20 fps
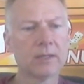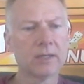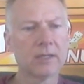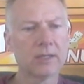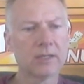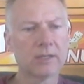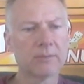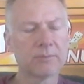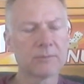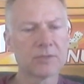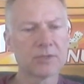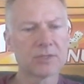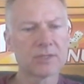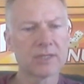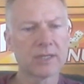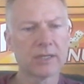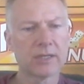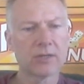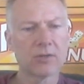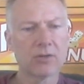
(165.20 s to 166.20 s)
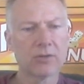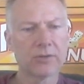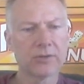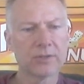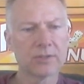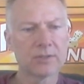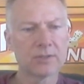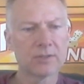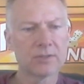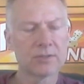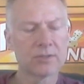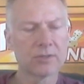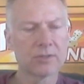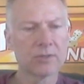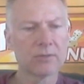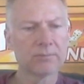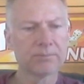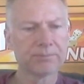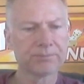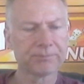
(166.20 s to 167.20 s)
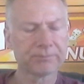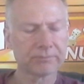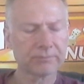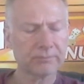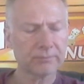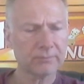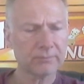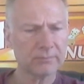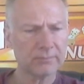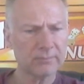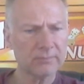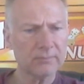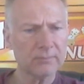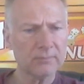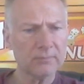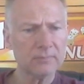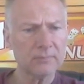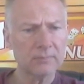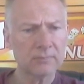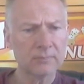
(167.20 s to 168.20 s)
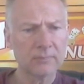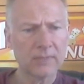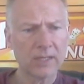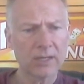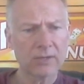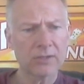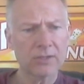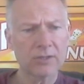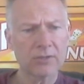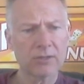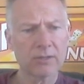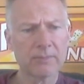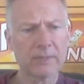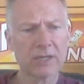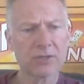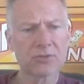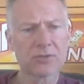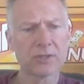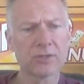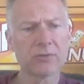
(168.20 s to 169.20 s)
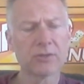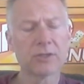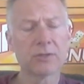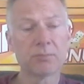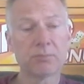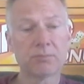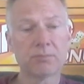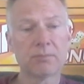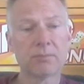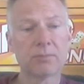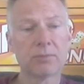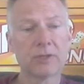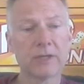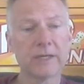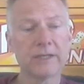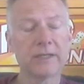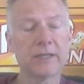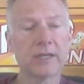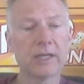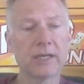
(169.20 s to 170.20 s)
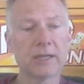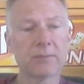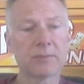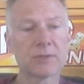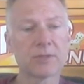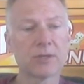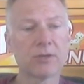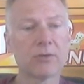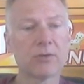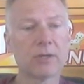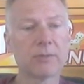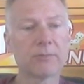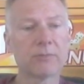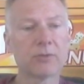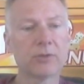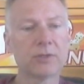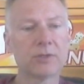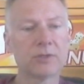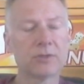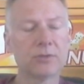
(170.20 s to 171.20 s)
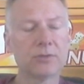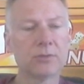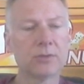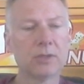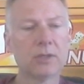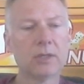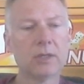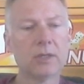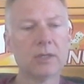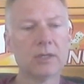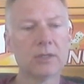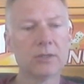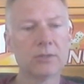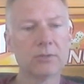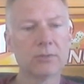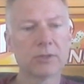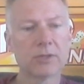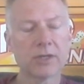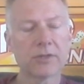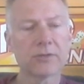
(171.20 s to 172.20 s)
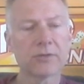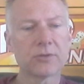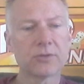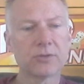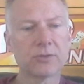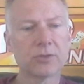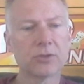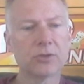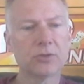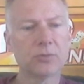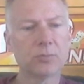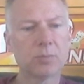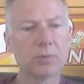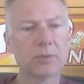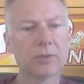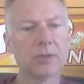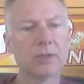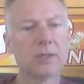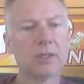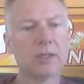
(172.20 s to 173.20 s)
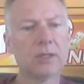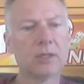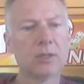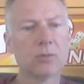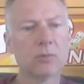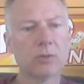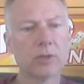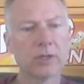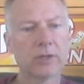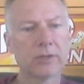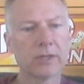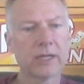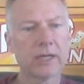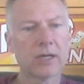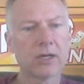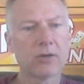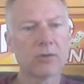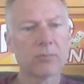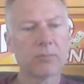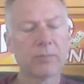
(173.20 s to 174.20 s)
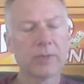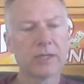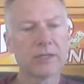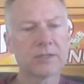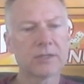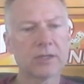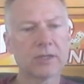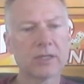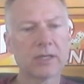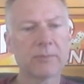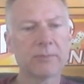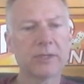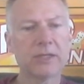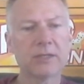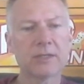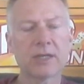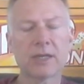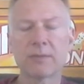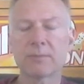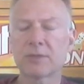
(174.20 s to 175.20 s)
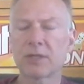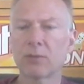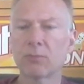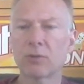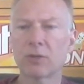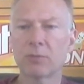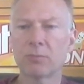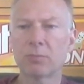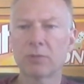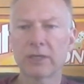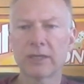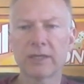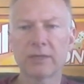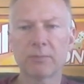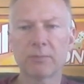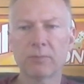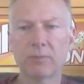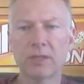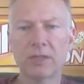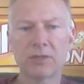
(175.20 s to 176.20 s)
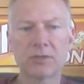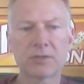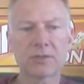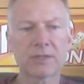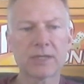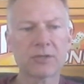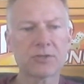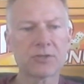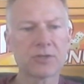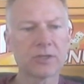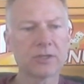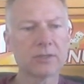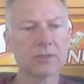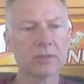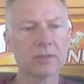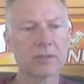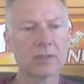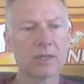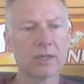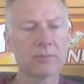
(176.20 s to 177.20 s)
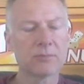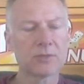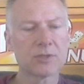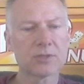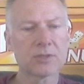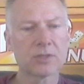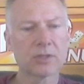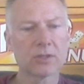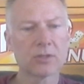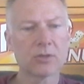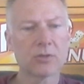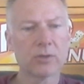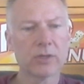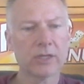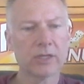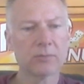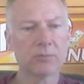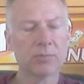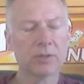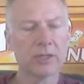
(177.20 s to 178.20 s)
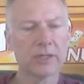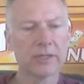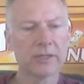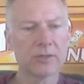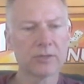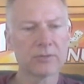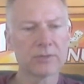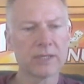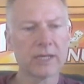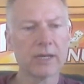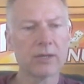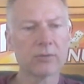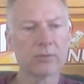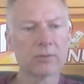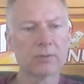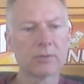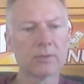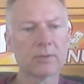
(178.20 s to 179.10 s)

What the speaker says: And I'm just setting all these to 0. Down here, I'm actually going to play the game. So I'm going to do another do loop, where now, based on how many times I want to play each session, I'm just going to go ahead and play those out.